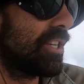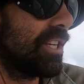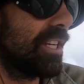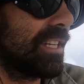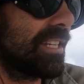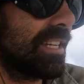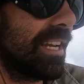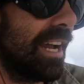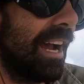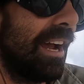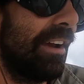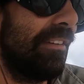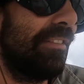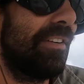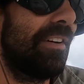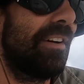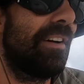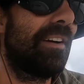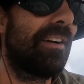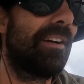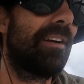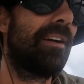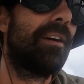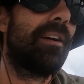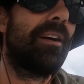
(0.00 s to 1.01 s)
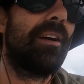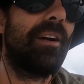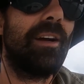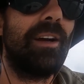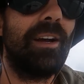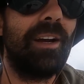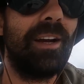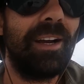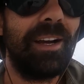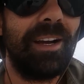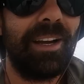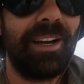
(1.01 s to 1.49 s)
she's safe.
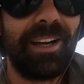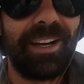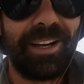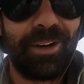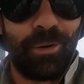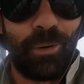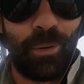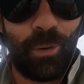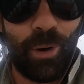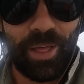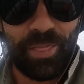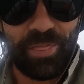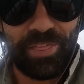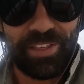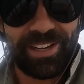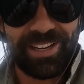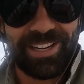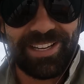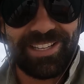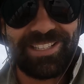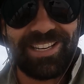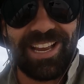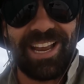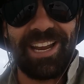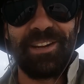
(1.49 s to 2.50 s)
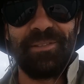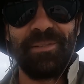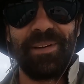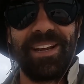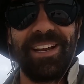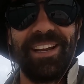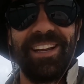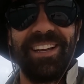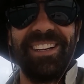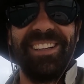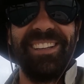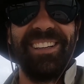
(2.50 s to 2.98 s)
One thing he said to me,